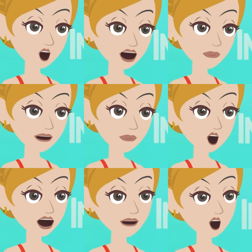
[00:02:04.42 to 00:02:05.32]
often you
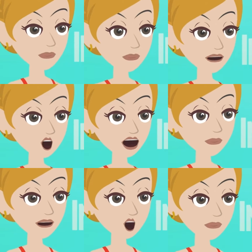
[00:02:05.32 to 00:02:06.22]
do because
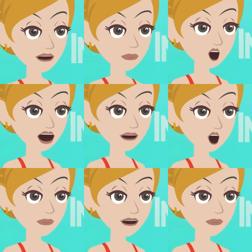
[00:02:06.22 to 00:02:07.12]
you are
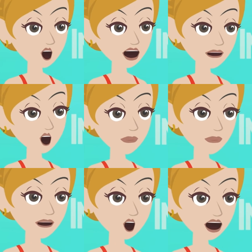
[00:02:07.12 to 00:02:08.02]
observing the same
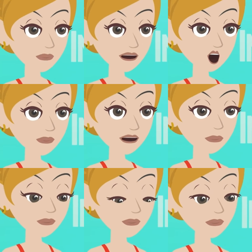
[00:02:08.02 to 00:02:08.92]
surroundings
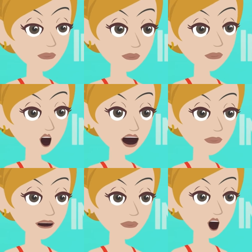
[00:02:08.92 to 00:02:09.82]
and often
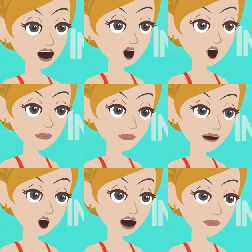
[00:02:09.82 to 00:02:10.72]
talking about them a
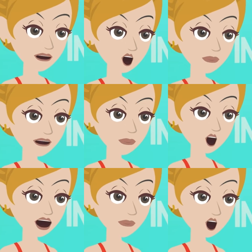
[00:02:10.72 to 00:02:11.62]
lot, and so you
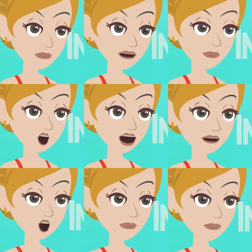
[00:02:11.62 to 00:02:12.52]
are
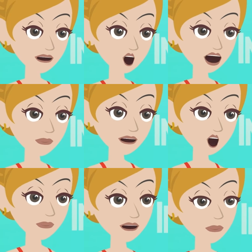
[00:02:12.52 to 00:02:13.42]
inciting in one
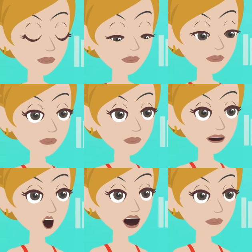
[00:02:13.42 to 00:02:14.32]
another similar
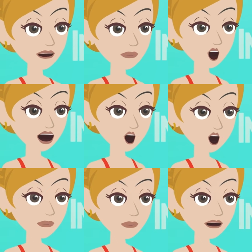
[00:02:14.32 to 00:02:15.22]
vibrational
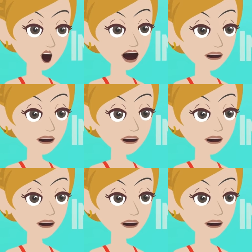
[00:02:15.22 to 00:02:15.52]
frequencies.